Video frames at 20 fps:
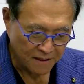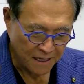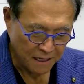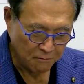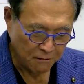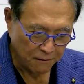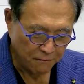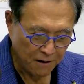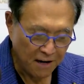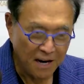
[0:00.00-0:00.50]

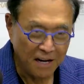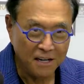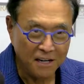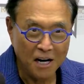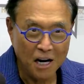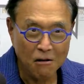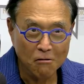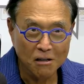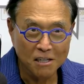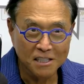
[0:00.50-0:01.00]
Then we've had
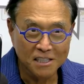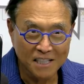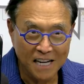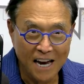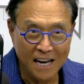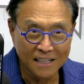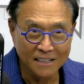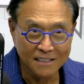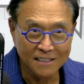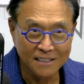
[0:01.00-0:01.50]
Harry
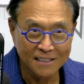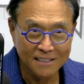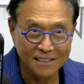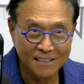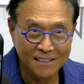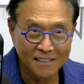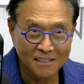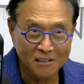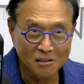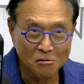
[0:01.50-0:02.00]
Dent,
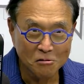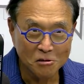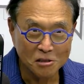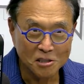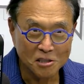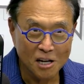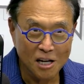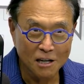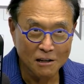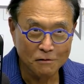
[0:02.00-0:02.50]
who's
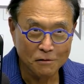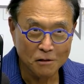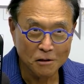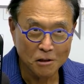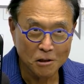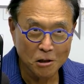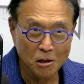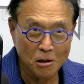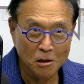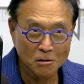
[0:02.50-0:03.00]
calling for
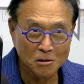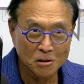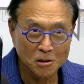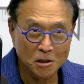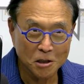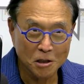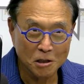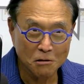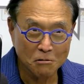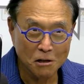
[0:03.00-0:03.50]
gold to
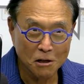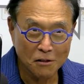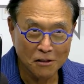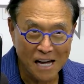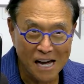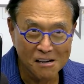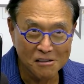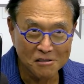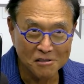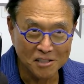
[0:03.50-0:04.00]
go to a
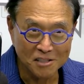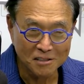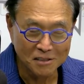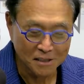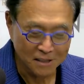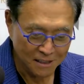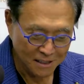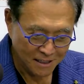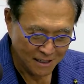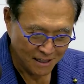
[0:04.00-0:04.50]

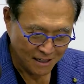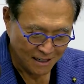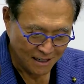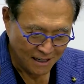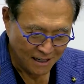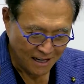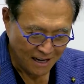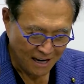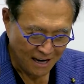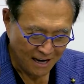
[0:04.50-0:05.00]
1,000.
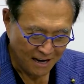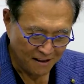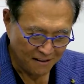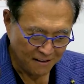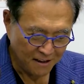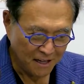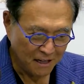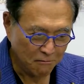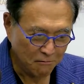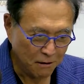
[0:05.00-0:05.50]

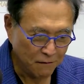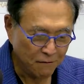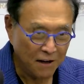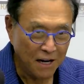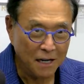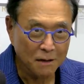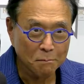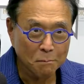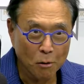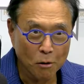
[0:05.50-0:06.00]
And then we've
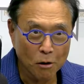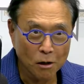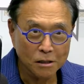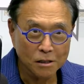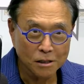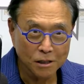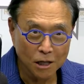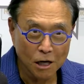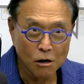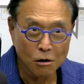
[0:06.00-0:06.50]
had Bert
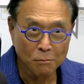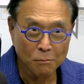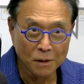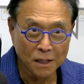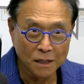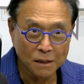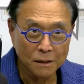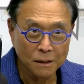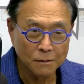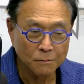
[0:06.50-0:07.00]

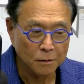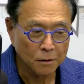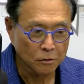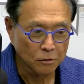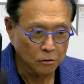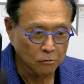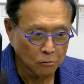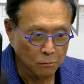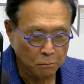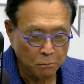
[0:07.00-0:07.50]
Dohmen,
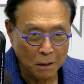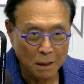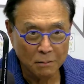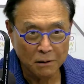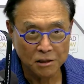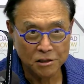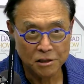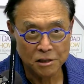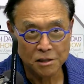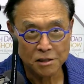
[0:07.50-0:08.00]
who
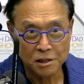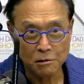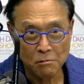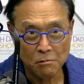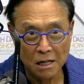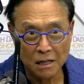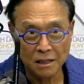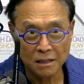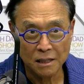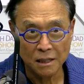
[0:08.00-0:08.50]
publishes the
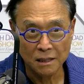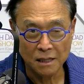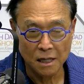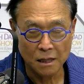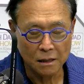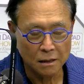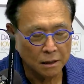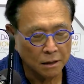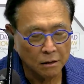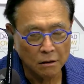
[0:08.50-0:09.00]
Wellington
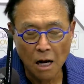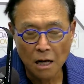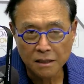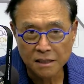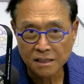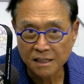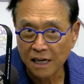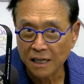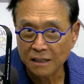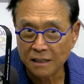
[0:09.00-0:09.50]
letter. They're all
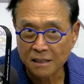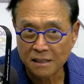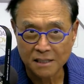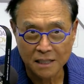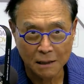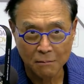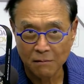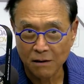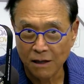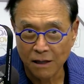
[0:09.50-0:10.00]
saying the
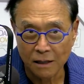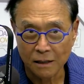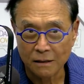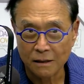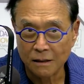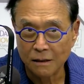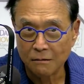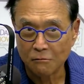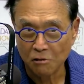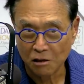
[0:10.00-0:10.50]
same thing.
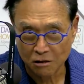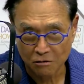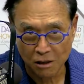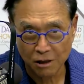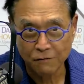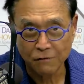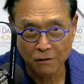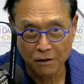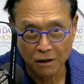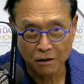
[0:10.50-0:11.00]
We're
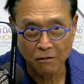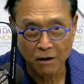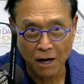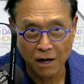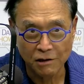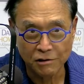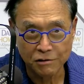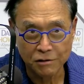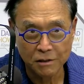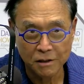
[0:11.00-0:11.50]
going for a
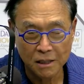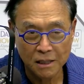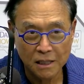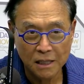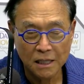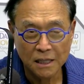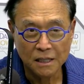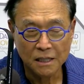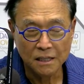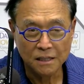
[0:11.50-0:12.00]
crash.
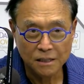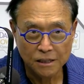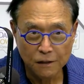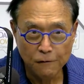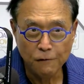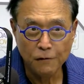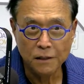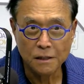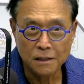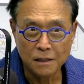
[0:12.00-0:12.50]
The
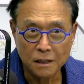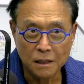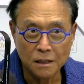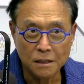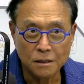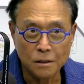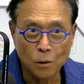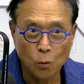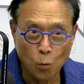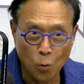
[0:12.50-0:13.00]
difference
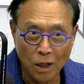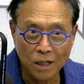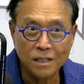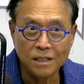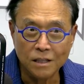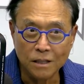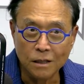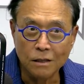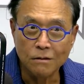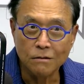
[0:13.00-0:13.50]
is, what
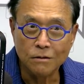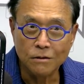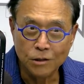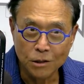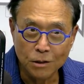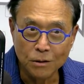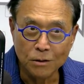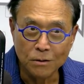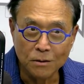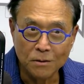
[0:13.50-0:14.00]
do you
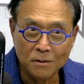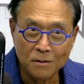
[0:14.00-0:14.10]
do?